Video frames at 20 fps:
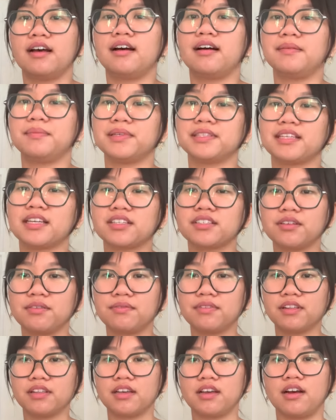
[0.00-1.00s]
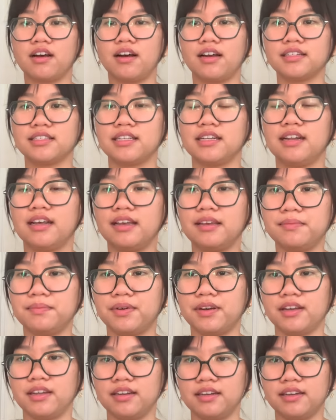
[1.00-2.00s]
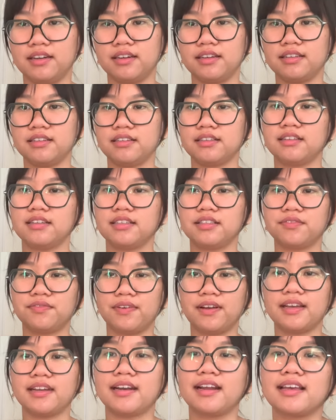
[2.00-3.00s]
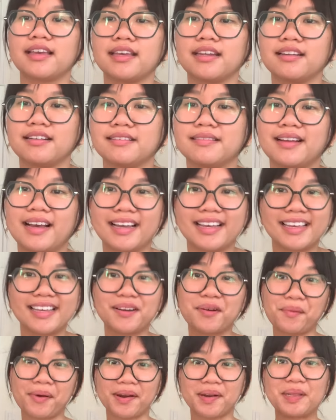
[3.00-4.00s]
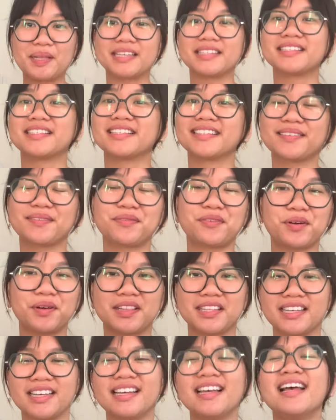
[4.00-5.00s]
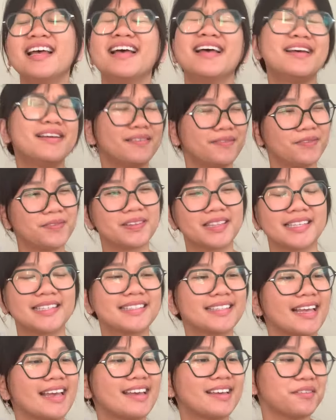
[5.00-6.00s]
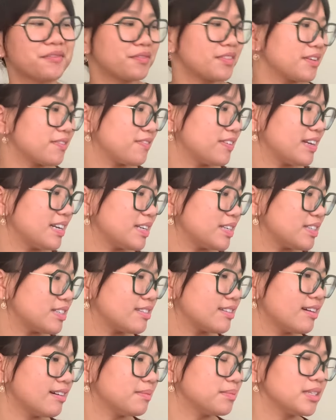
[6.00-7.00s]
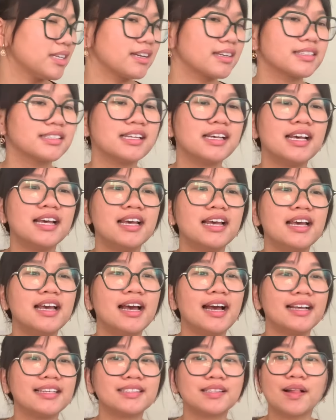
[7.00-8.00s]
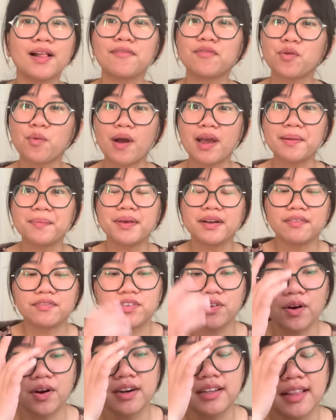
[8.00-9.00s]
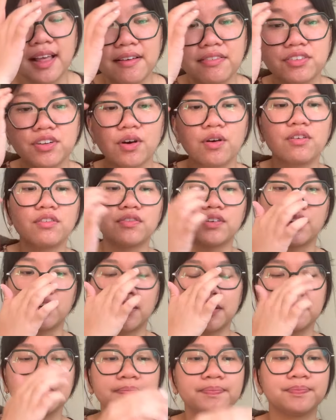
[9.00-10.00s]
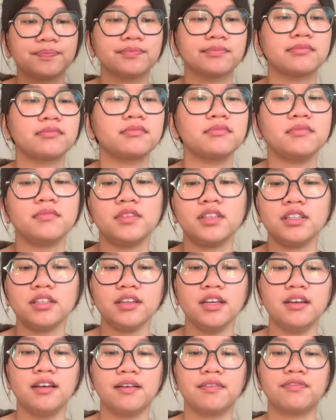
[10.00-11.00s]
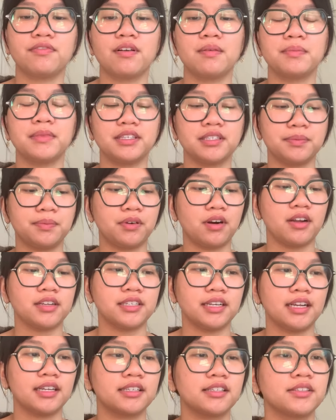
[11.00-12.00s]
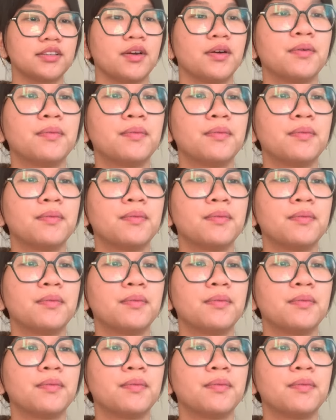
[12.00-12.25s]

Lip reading: It's actually really hot today, but it's fine. I can wear this for the sake of the finished object. I still have quite a bit of yarn left over from this project, so